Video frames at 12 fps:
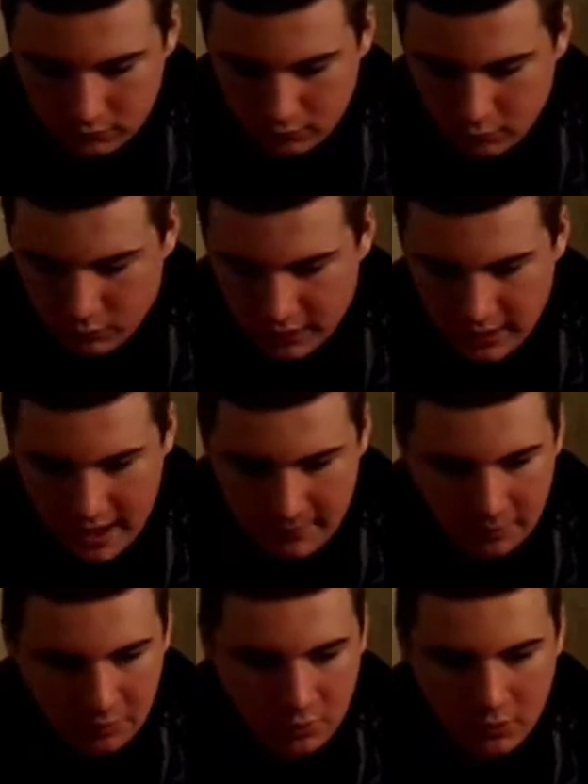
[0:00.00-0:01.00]
we had
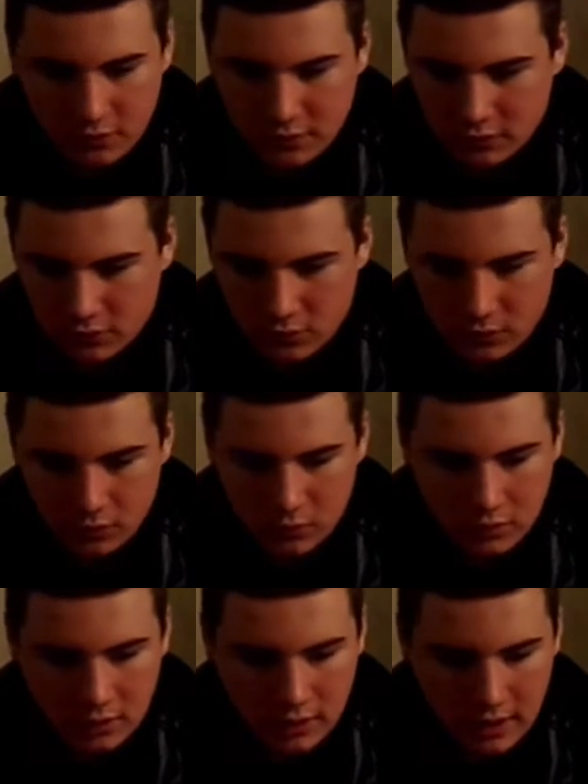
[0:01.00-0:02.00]
people who were still in school
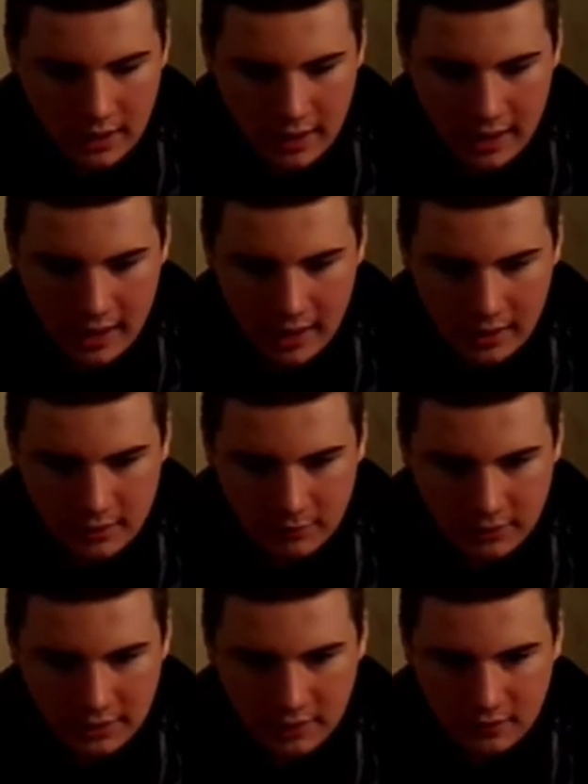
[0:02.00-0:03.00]
and we
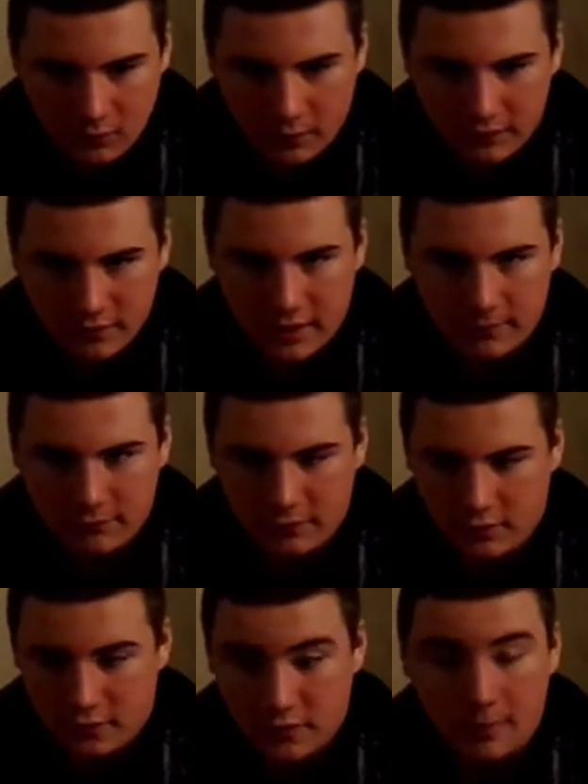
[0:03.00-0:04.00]
needed to wait for them
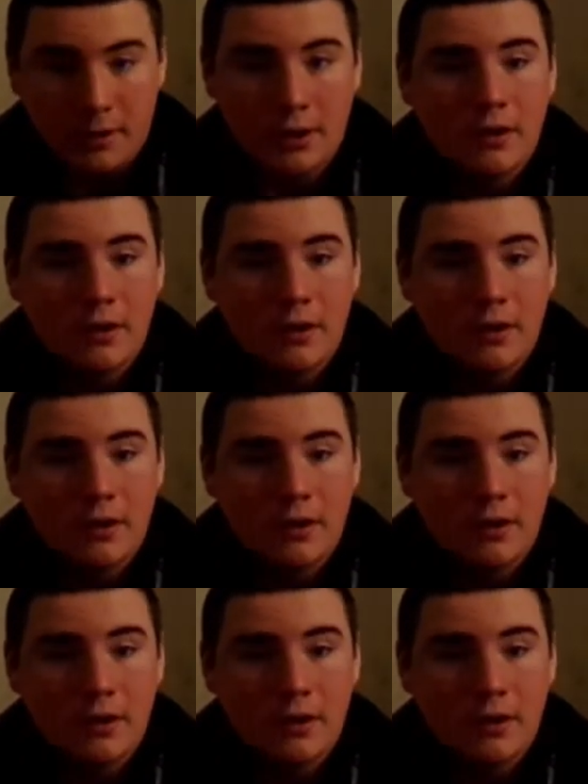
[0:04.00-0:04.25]
for summer.